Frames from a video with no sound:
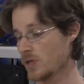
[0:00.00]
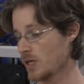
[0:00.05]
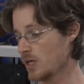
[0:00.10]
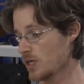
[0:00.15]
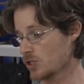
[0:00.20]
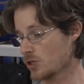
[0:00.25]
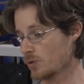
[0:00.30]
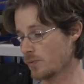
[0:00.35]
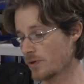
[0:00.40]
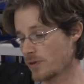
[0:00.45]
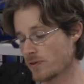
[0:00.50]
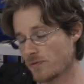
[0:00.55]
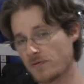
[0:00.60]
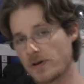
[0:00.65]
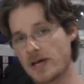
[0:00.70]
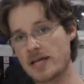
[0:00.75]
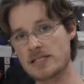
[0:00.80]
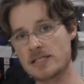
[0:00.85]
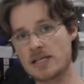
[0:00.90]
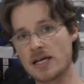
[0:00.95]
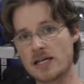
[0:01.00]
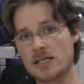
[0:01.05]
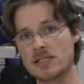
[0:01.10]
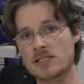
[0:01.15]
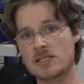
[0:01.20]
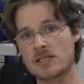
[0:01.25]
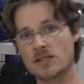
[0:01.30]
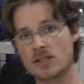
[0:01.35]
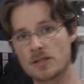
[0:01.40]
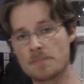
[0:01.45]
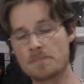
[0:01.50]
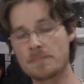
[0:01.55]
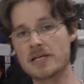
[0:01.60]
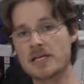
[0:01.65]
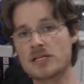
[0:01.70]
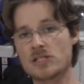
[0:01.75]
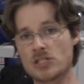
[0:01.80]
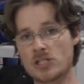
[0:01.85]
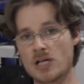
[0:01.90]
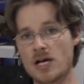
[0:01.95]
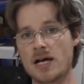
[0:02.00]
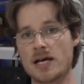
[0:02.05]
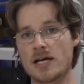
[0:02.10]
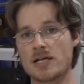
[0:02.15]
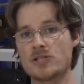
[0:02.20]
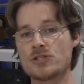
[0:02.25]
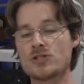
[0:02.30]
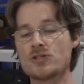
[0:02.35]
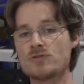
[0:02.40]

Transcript: So with the Fairtex, the biggest size,